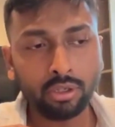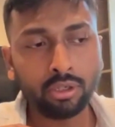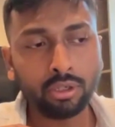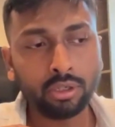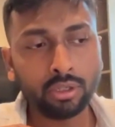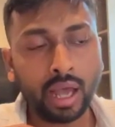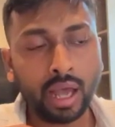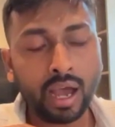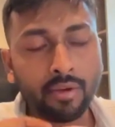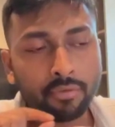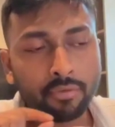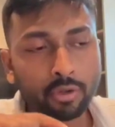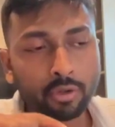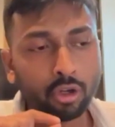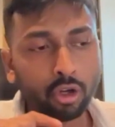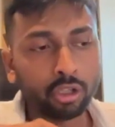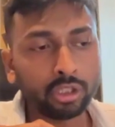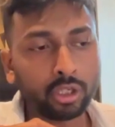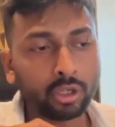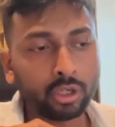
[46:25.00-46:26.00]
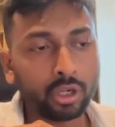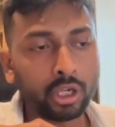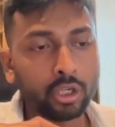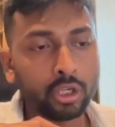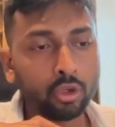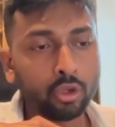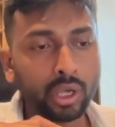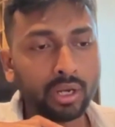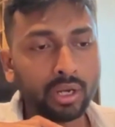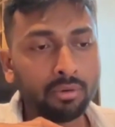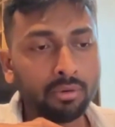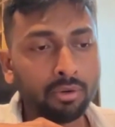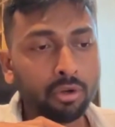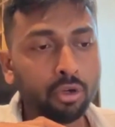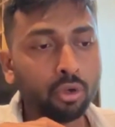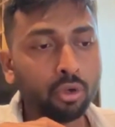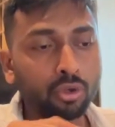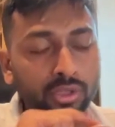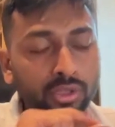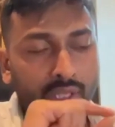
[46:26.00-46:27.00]
now you know that okay, you can
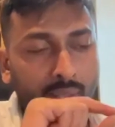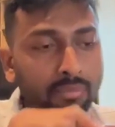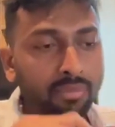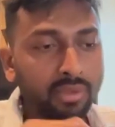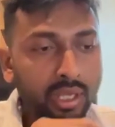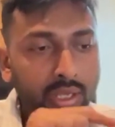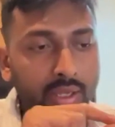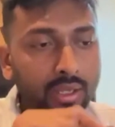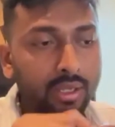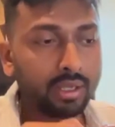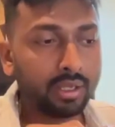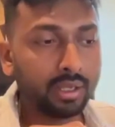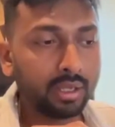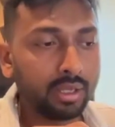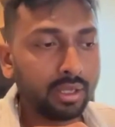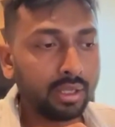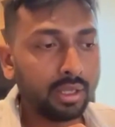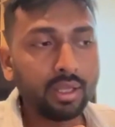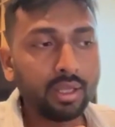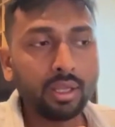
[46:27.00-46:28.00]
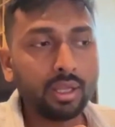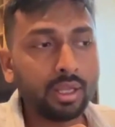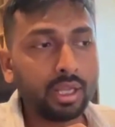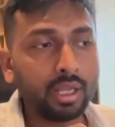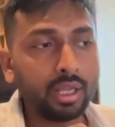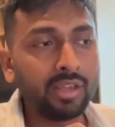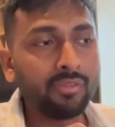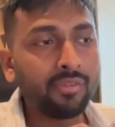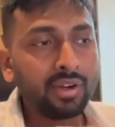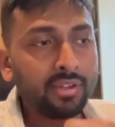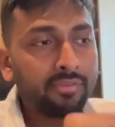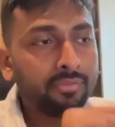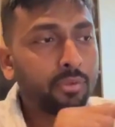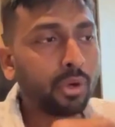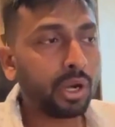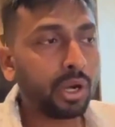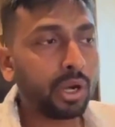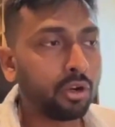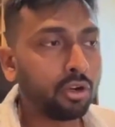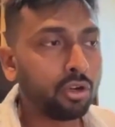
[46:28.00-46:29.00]
do something even if
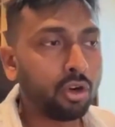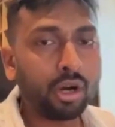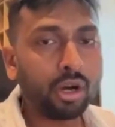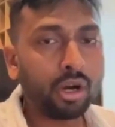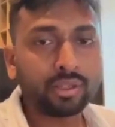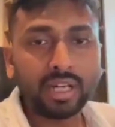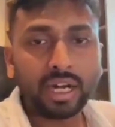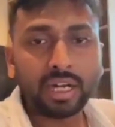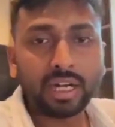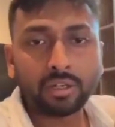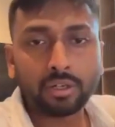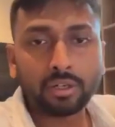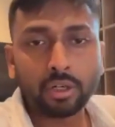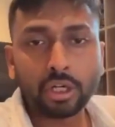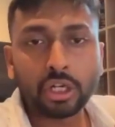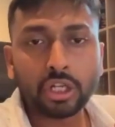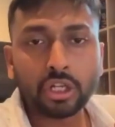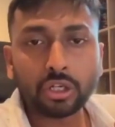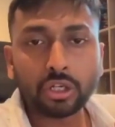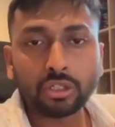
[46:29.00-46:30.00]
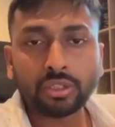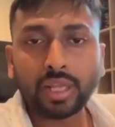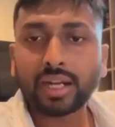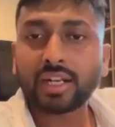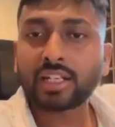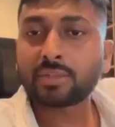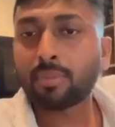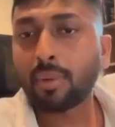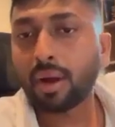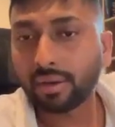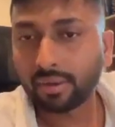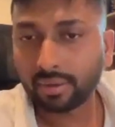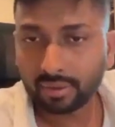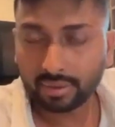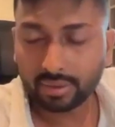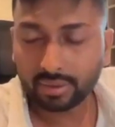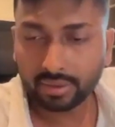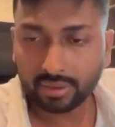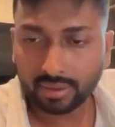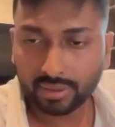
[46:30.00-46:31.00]
you are not that smart,
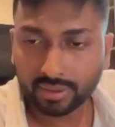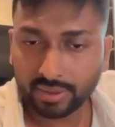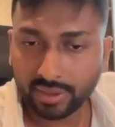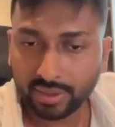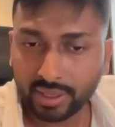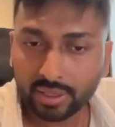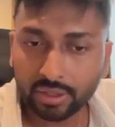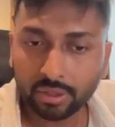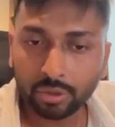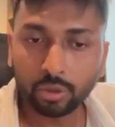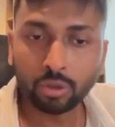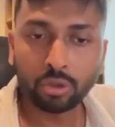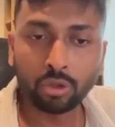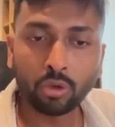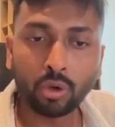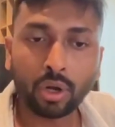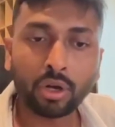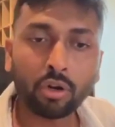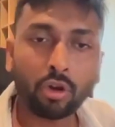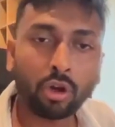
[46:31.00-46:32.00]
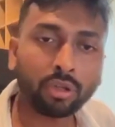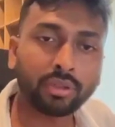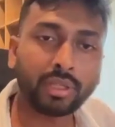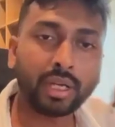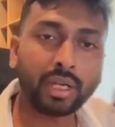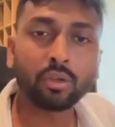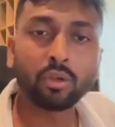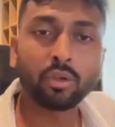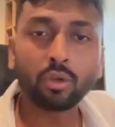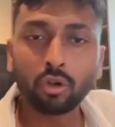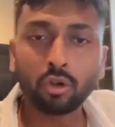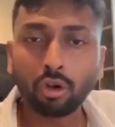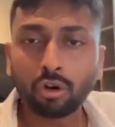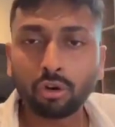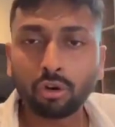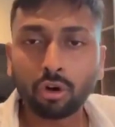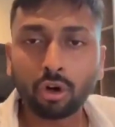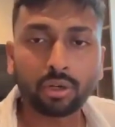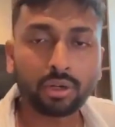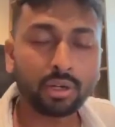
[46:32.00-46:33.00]
right? You are not that good or
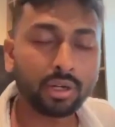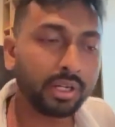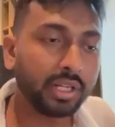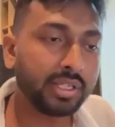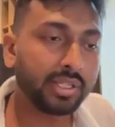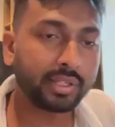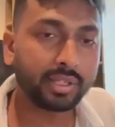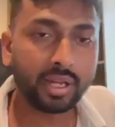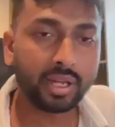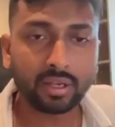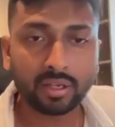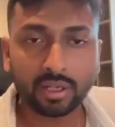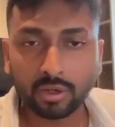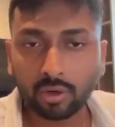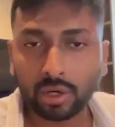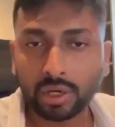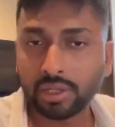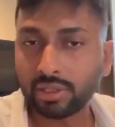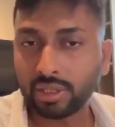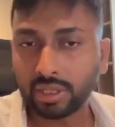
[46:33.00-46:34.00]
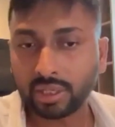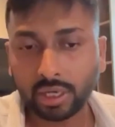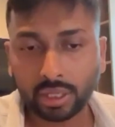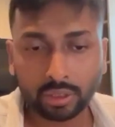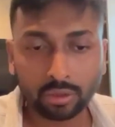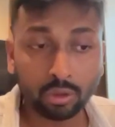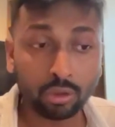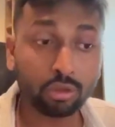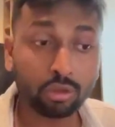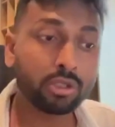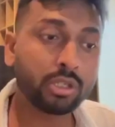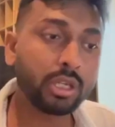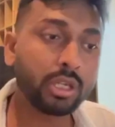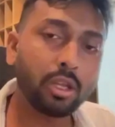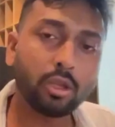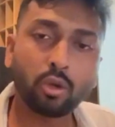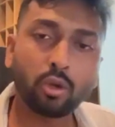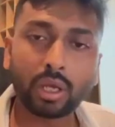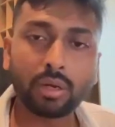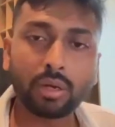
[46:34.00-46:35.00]
not a risk taker or anything. Like
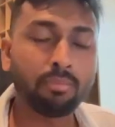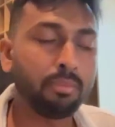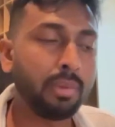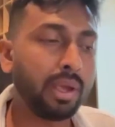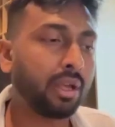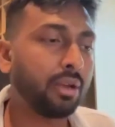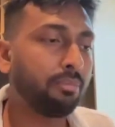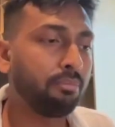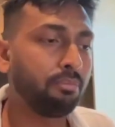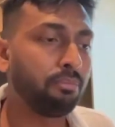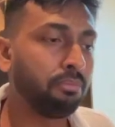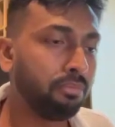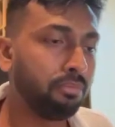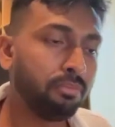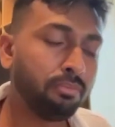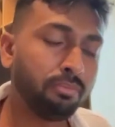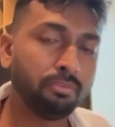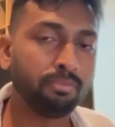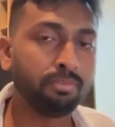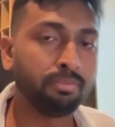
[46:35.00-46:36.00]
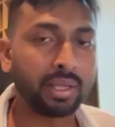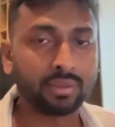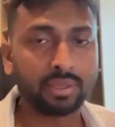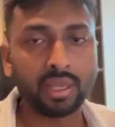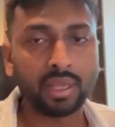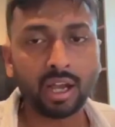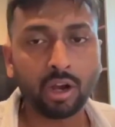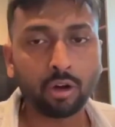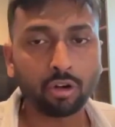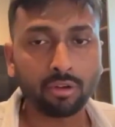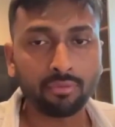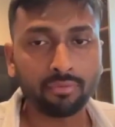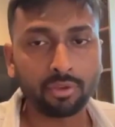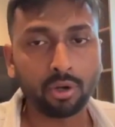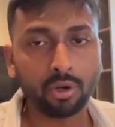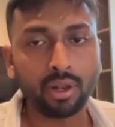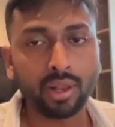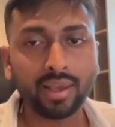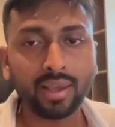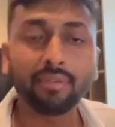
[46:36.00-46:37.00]
you can make a big thing out of
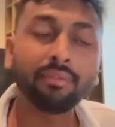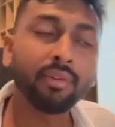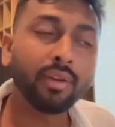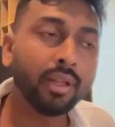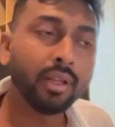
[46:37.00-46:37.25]
your life